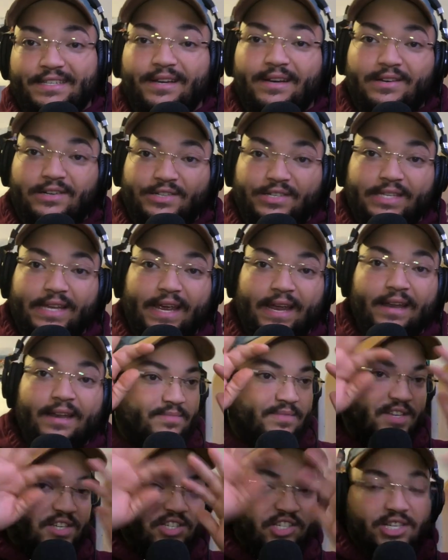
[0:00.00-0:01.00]
to understand
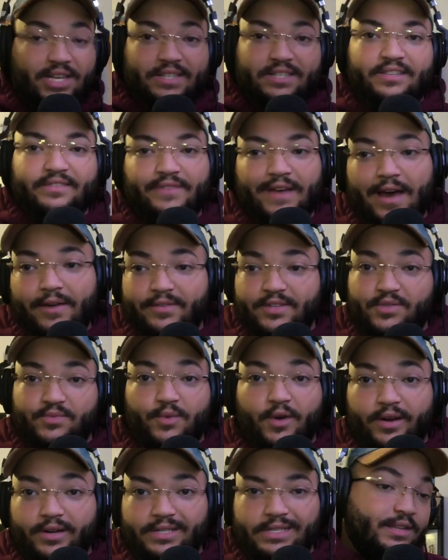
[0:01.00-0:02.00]
the gist of how this
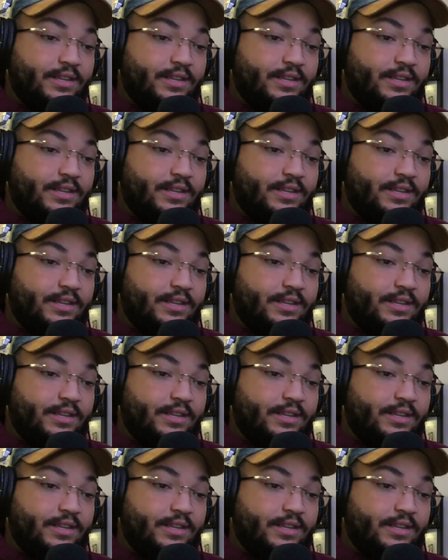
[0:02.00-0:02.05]
works.